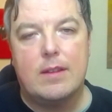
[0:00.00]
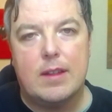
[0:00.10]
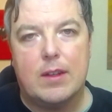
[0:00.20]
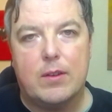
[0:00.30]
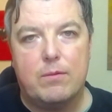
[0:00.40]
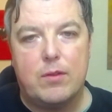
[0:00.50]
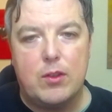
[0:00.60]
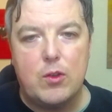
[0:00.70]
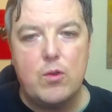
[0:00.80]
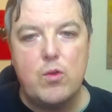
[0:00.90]
you know
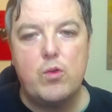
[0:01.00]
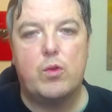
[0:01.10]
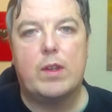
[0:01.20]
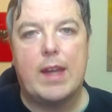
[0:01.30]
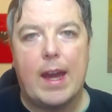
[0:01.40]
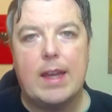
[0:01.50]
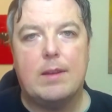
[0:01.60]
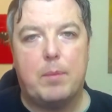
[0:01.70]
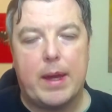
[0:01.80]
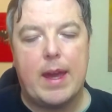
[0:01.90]
you
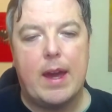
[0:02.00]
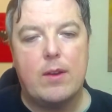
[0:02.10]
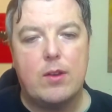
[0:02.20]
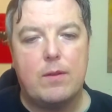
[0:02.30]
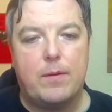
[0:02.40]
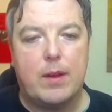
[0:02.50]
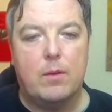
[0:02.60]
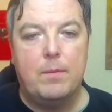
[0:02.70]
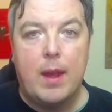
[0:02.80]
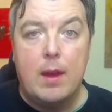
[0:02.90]
guide by how you
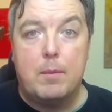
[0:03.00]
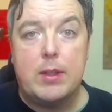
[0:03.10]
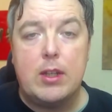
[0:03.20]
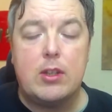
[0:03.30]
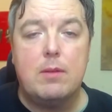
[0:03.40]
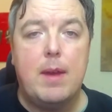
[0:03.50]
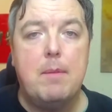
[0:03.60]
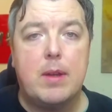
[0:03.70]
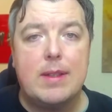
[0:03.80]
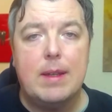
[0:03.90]
feel but just
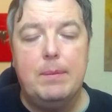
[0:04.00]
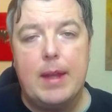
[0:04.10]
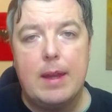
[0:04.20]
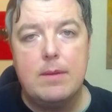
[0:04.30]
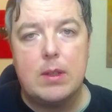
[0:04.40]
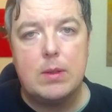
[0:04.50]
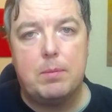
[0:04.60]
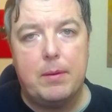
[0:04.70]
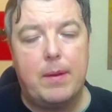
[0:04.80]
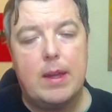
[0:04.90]
remember sometimes those
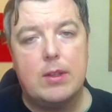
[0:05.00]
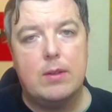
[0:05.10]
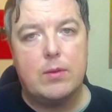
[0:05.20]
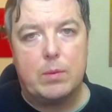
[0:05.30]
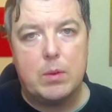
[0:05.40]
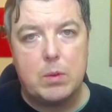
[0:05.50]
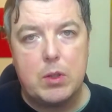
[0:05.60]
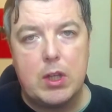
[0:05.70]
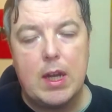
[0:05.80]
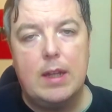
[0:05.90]
professionals will
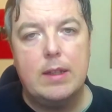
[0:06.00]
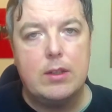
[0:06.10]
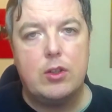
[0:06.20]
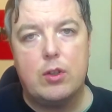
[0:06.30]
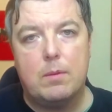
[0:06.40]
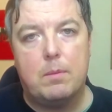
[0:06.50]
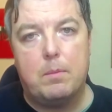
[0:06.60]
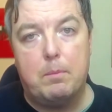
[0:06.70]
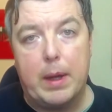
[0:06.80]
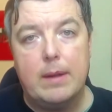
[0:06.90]
challenge your
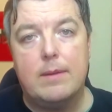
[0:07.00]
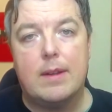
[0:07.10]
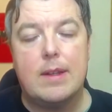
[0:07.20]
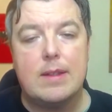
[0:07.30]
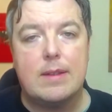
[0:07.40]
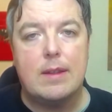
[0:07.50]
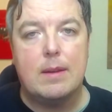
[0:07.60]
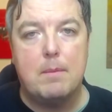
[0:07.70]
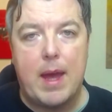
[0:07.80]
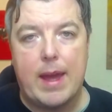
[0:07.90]
boundaries to
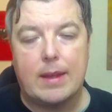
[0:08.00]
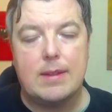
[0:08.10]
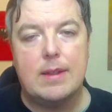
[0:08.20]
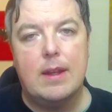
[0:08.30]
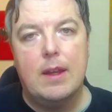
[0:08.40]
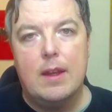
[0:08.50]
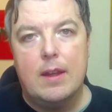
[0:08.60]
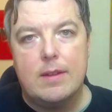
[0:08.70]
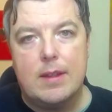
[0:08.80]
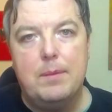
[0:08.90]
the max
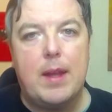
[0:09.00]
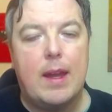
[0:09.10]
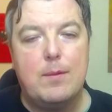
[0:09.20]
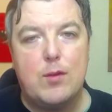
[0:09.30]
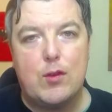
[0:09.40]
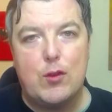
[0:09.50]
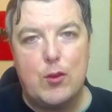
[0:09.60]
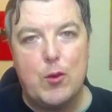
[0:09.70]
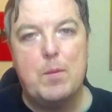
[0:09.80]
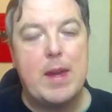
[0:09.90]
sometimes
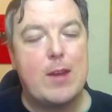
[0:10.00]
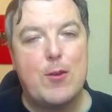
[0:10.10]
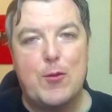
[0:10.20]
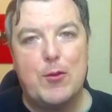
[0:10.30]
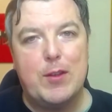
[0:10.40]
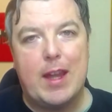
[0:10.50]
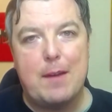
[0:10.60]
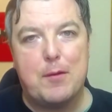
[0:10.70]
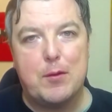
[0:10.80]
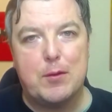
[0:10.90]
you'll meet your own
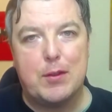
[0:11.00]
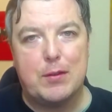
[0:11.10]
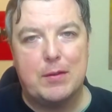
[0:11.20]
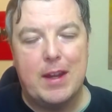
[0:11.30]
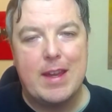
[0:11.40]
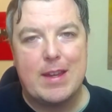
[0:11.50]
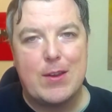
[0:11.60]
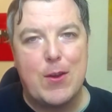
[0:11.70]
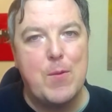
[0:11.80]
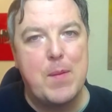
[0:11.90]
devils right
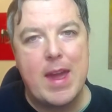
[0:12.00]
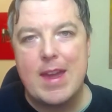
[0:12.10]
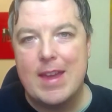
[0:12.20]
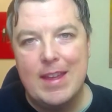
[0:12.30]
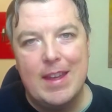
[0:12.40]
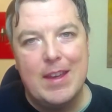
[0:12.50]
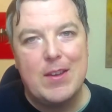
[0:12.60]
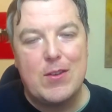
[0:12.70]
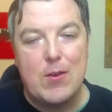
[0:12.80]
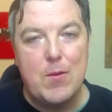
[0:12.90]
you'll meet
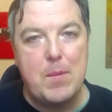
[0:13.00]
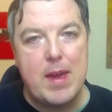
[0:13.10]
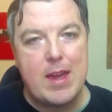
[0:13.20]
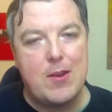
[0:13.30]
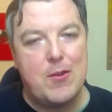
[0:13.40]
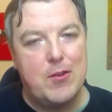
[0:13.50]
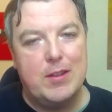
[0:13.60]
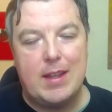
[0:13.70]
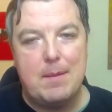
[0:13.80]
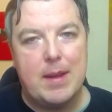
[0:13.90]
you'll meet your
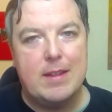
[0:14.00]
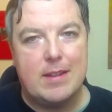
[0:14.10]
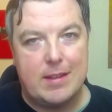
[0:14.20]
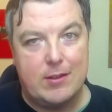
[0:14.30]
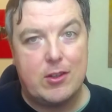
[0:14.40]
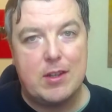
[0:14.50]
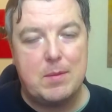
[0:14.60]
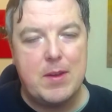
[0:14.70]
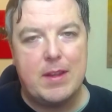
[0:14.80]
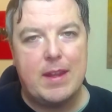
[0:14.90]
own demons trust
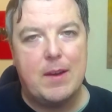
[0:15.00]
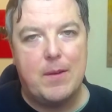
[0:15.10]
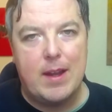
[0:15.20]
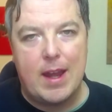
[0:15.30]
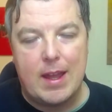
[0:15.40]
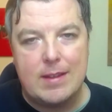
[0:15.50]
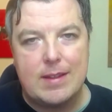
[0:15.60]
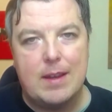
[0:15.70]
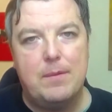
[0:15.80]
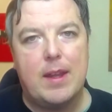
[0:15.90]
me on that one and
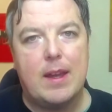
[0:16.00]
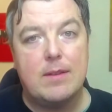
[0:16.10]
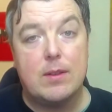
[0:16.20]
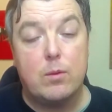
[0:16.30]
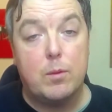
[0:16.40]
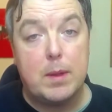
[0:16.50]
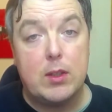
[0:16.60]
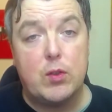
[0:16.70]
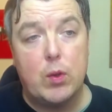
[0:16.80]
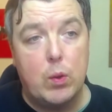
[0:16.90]
sometimes it will be
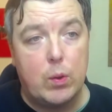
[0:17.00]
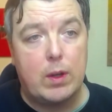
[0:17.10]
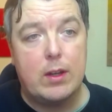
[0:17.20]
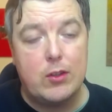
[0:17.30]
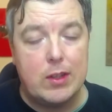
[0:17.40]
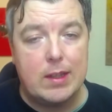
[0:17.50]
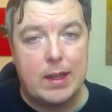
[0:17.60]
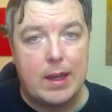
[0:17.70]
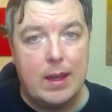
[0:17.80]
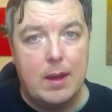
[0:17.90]
so
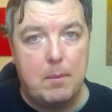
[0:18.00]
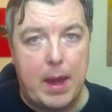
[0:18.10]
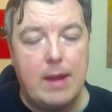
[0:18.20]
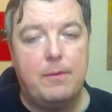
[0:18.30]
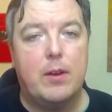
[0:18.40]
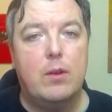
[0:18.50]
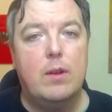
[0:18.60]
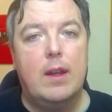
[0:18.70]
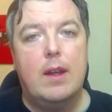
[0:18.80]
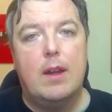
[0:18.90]
crushingly
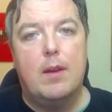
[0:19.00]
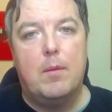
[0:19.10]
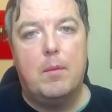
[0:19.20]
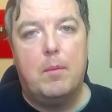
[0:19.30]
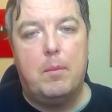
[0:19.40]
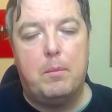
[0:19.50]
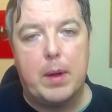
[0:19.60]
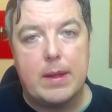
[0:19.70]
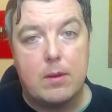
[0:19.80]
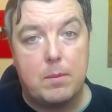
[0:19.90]
painful
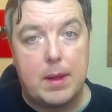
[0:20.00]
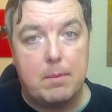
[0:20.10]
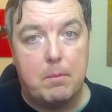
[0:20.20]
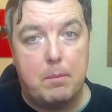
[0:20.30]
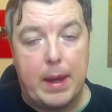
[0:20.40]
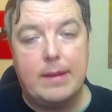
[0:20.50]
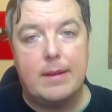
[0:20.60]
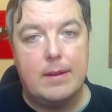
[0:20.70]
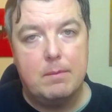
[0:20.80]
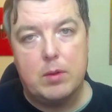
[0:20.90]
but you'll be
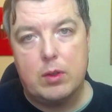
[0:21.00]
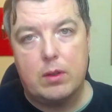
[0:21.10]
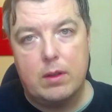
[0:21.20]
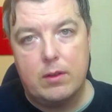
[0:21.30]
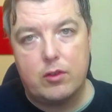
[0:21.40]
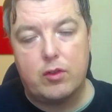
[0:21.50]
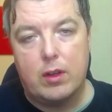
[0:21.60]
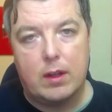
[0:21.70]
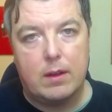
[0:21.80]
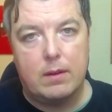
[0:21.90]
better and more
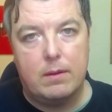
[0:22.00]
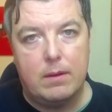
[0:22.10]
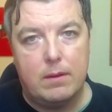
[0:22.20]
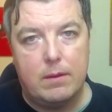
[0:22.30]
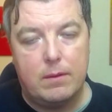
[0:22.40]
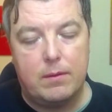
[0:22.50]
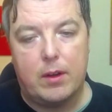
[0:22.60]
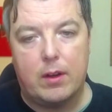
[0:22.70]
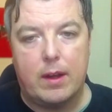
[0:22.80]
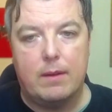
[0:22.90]
stronger
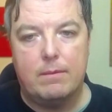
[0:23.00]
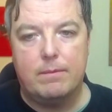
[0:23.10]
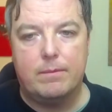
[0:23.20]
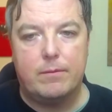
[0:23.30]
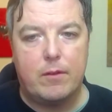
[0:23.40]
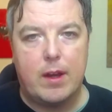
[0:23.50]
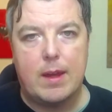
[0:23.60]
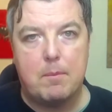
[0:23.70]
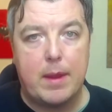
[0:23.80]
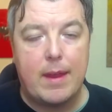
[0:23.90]
for it
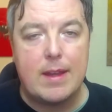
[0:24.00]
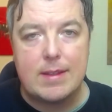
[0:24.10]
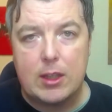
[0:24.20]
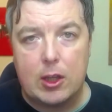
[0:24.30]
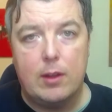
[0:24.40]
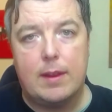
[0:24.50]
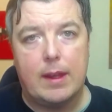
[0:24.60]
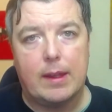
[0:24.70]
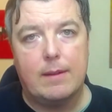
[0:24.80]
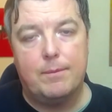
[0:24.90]
right but that's a good
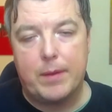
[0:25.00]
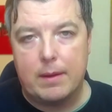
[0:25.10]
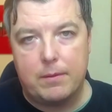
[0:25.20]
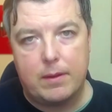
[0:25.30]
thing if